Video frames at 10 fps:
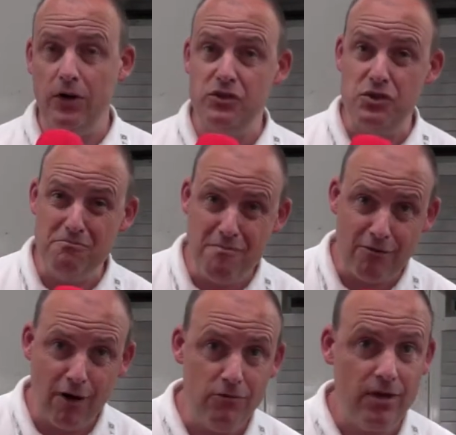and
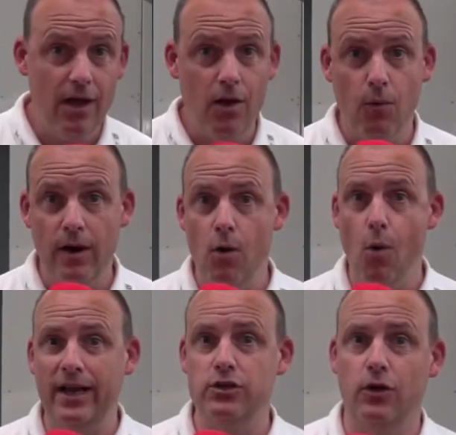tomorrow we're at
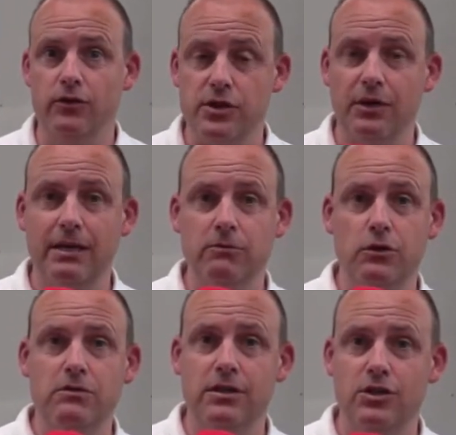Hwacheon. So keep
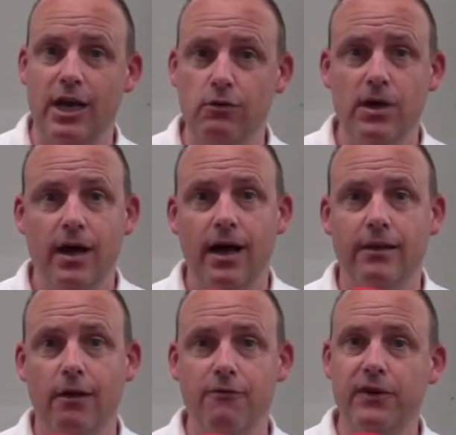tuned to the channel and
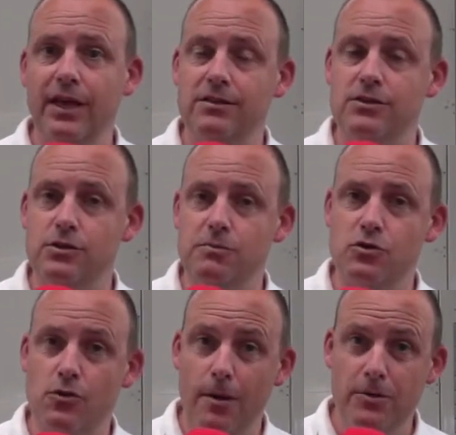don't forget to
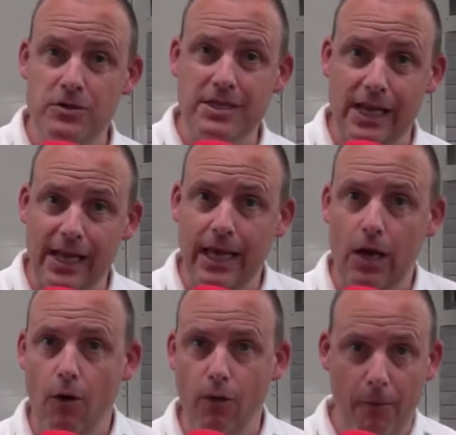subscribe using the link
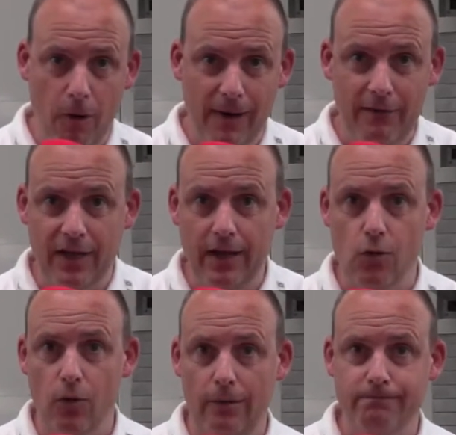on the bottom left-hand
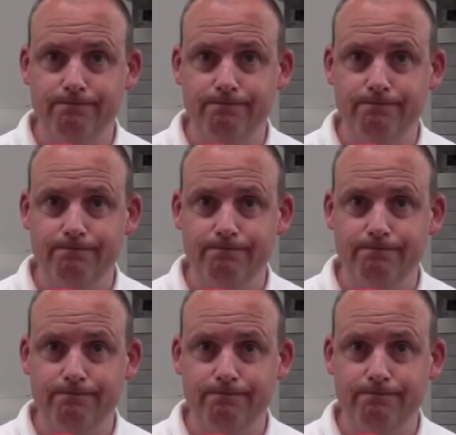corner.